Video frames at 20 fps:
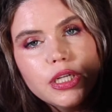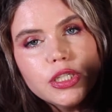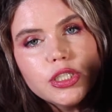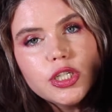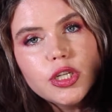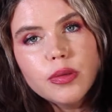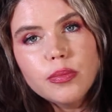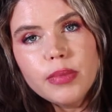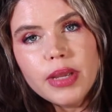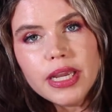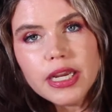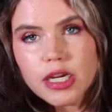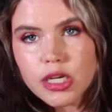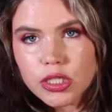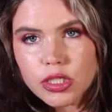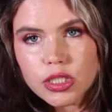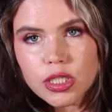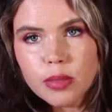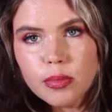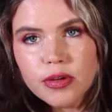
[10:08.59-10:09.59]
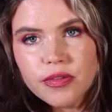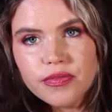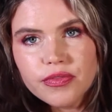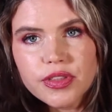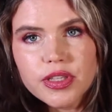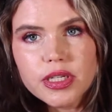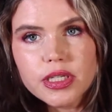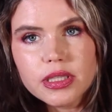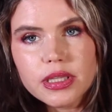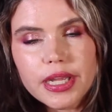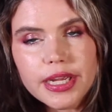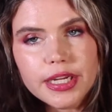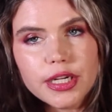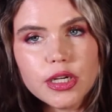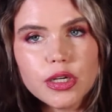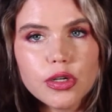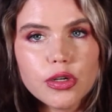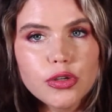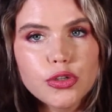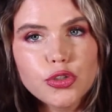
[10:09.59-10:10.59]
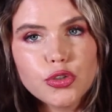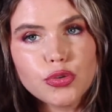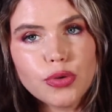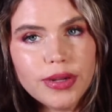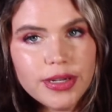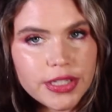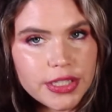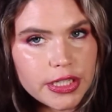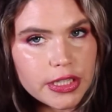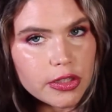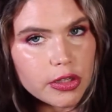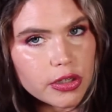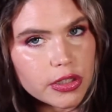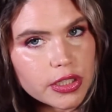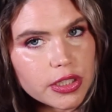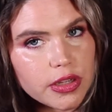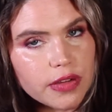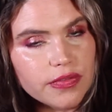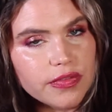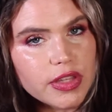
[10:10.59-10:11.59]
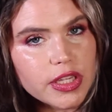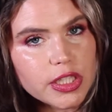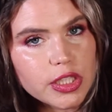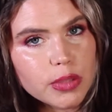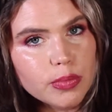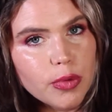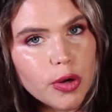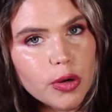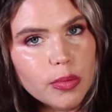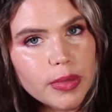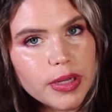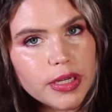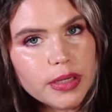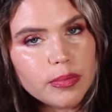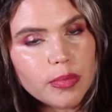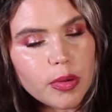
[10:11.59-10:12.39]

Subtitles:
to make some of the like trendy looks of this moment,